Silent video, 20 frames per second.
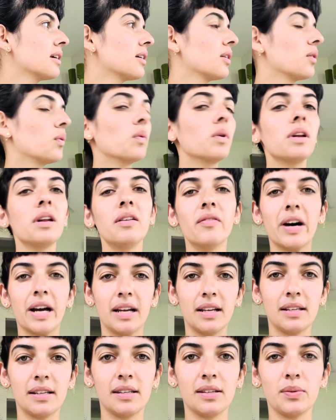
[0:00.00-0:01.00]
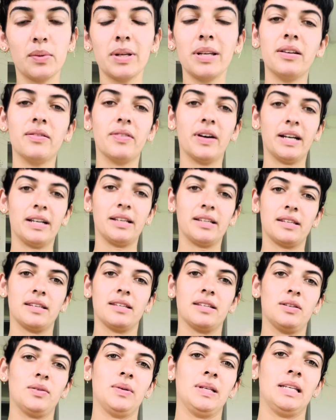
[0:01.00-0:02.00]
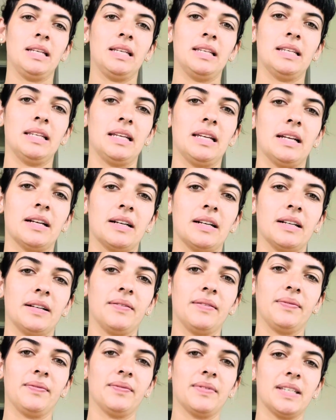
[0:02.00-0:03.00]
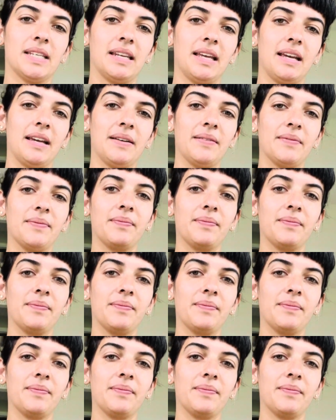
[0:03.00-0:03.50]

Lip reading: advice do we need to hear today?